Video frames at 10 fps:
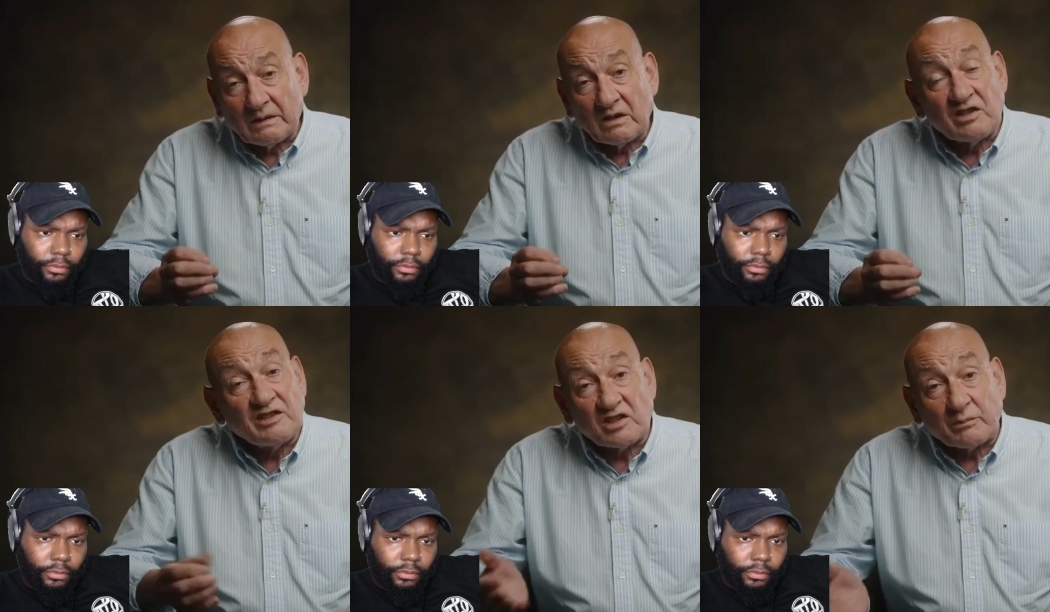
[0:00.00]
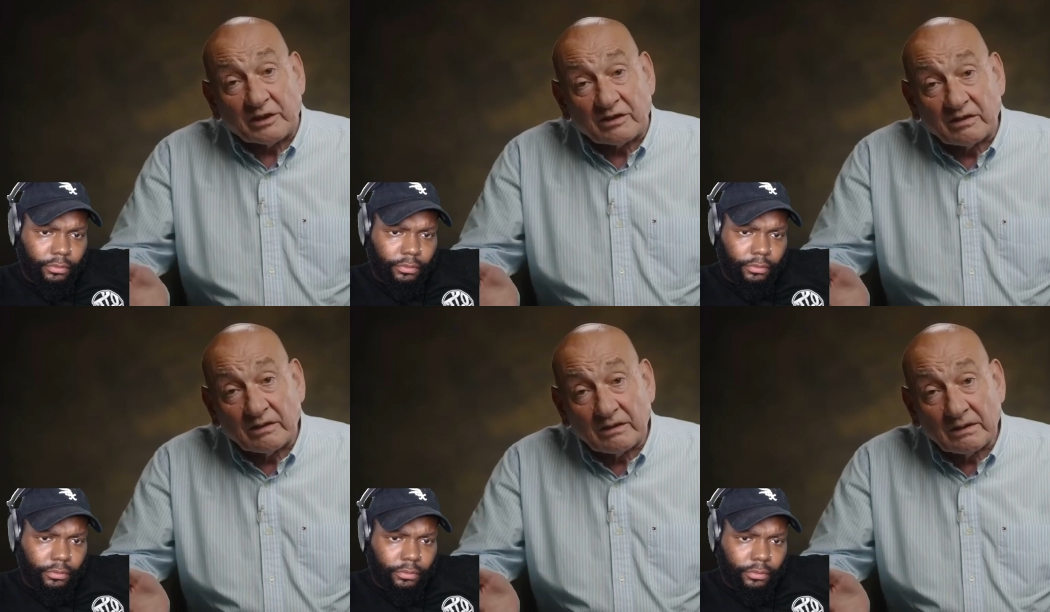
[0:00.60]
Speaker 1: She disappeared.
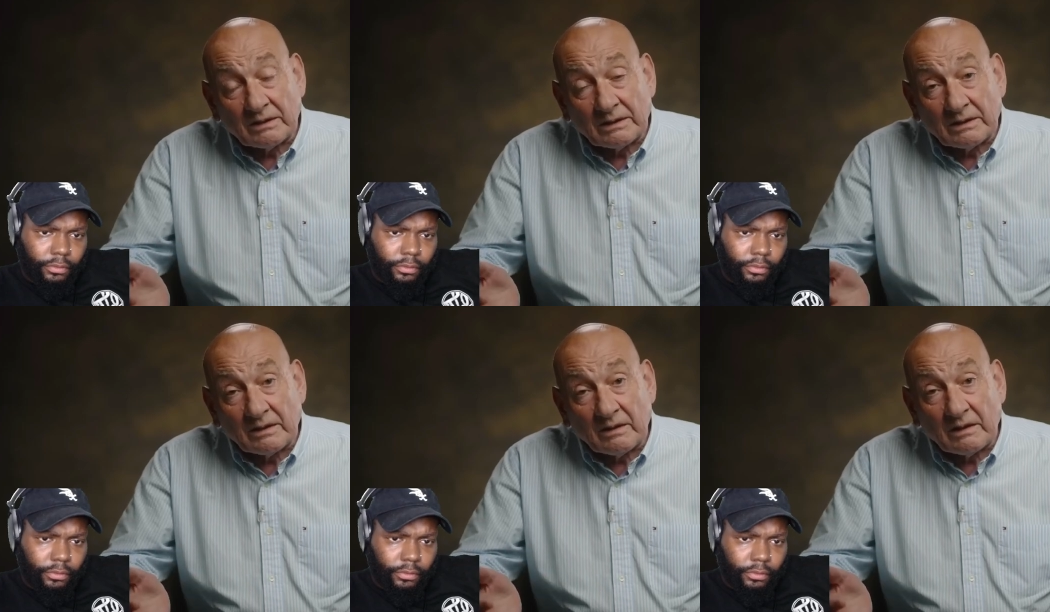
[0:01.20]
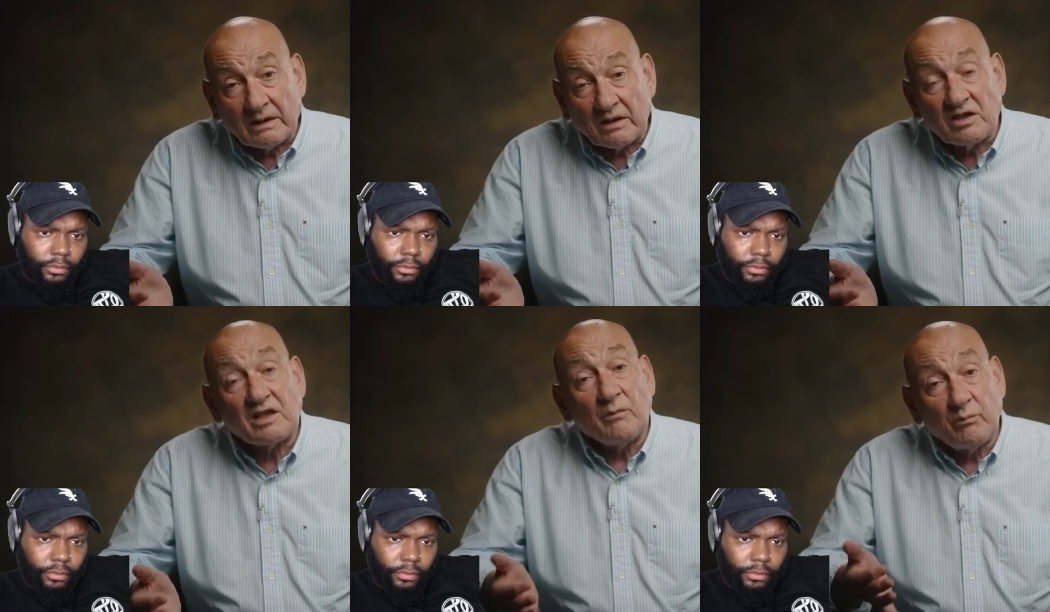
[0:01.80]

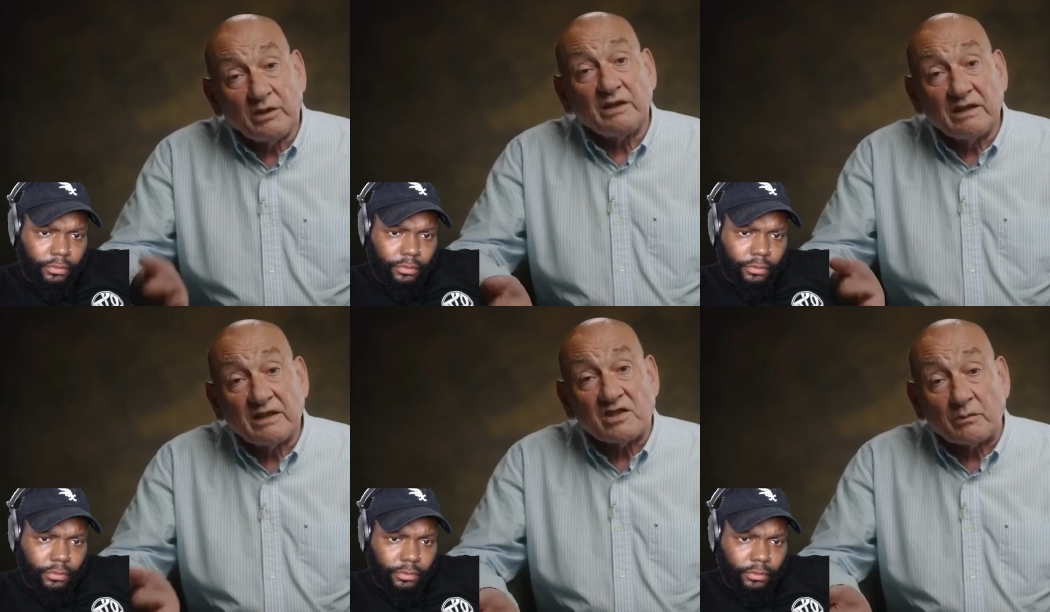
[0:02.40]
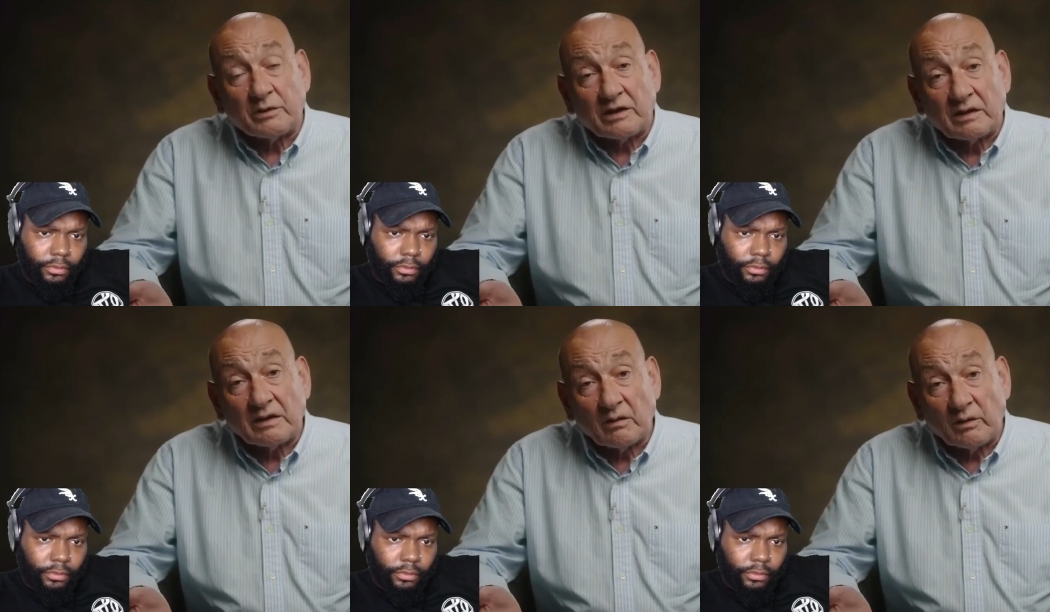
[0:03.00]
She completely
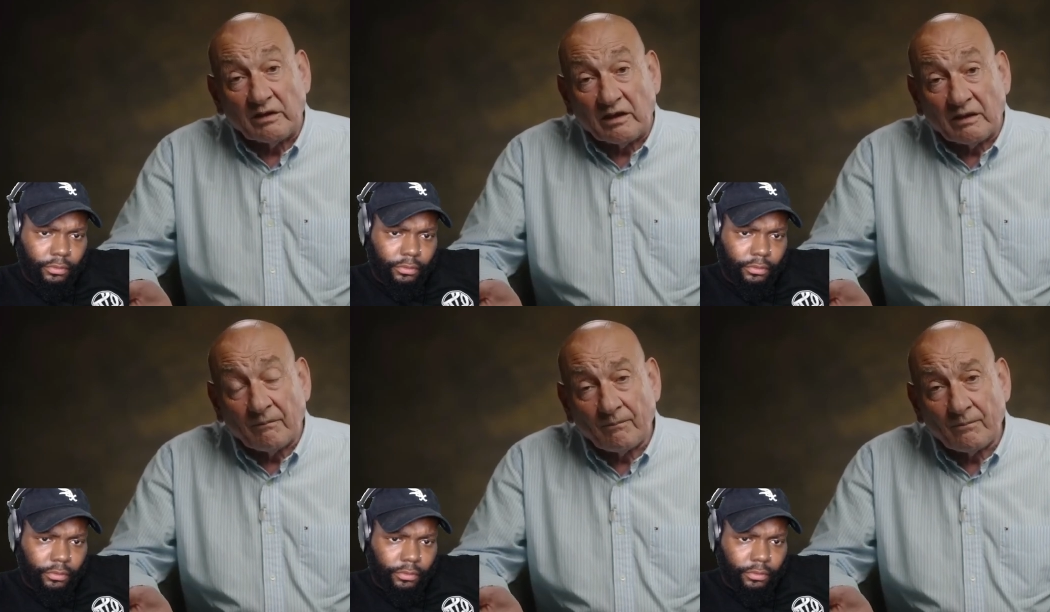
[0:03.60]
disappeared one day.